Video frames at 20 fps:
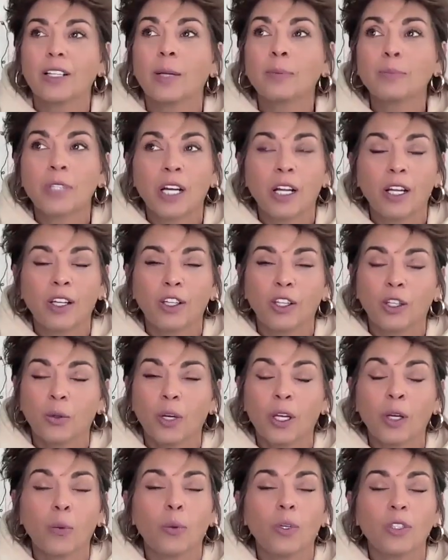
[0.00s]
I'm telling you,
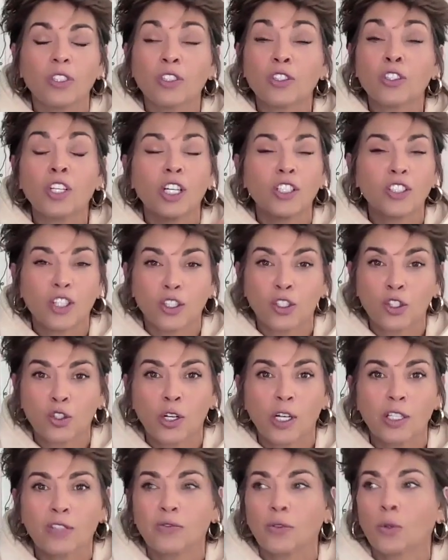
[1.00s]
it was such a
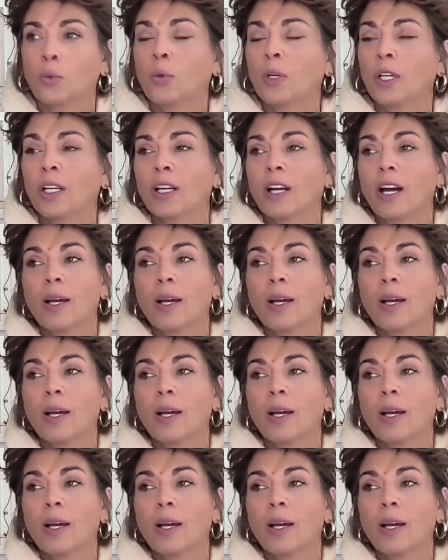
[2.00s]
stressful week.